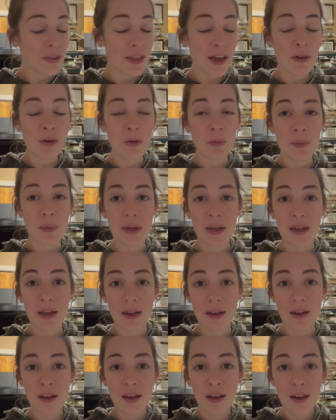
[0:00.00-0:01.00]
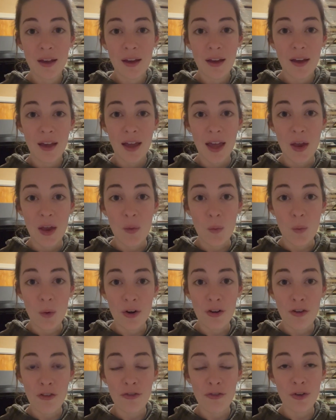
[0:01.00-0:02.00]
That would be a
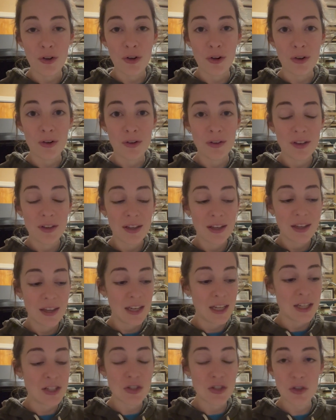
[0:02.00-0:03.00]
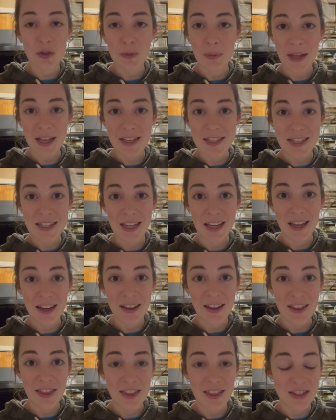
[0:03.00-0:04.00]
wonderful Easter blessing
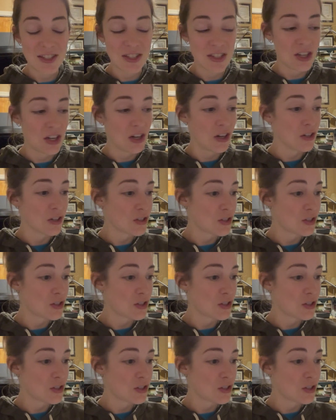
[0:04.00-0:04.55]
this year.